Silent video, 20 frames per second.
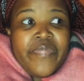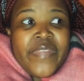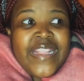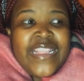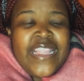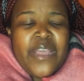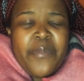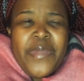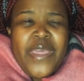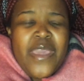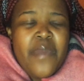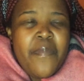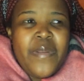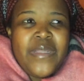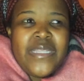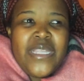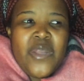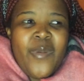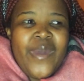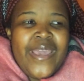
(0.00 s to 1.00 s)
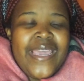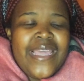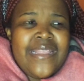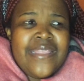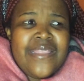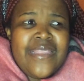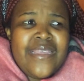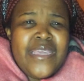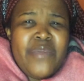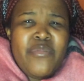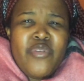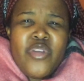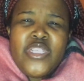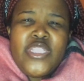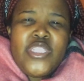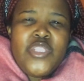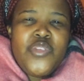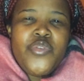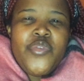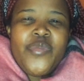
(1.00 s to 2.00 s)
The people that were in the
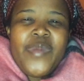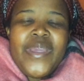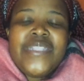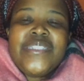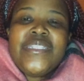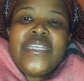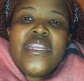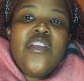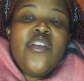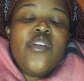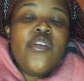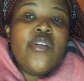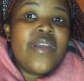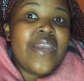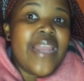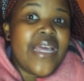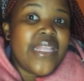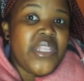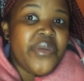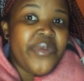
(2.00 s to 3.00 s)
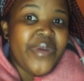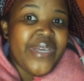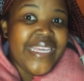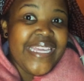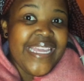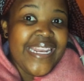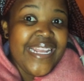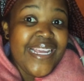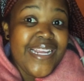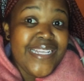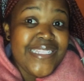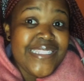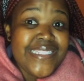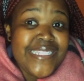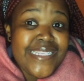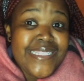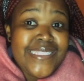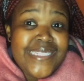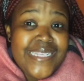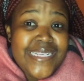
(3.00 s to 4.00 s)
emergency room, it didn't look like they were getting
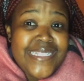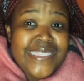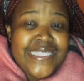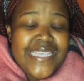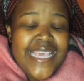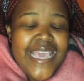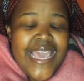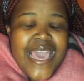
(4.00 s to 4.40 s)
assistance.